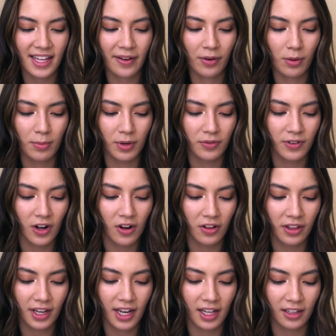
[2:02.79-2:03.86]
removed all
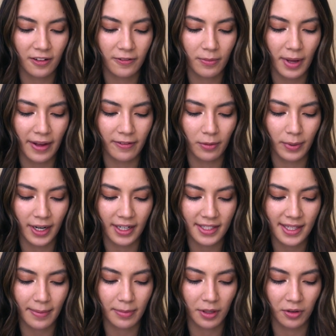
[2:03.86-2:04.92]
the color from everywhere
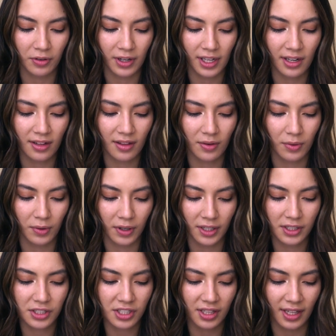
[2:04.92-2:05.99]
except the green and the
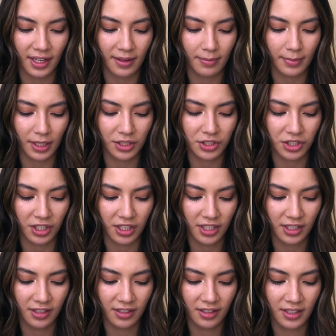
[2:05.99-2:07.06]
orange and like my
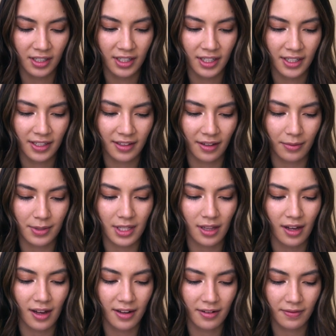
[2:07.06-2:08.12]
shirt. That was a
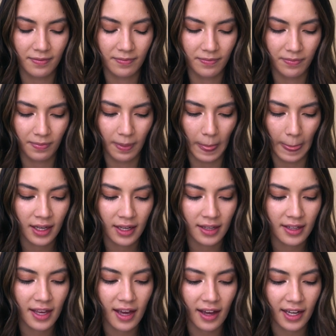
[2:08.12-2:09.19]
lot.
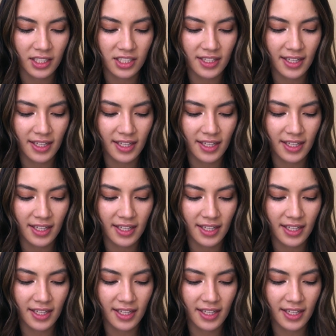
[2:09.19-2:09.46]
Yeah, I just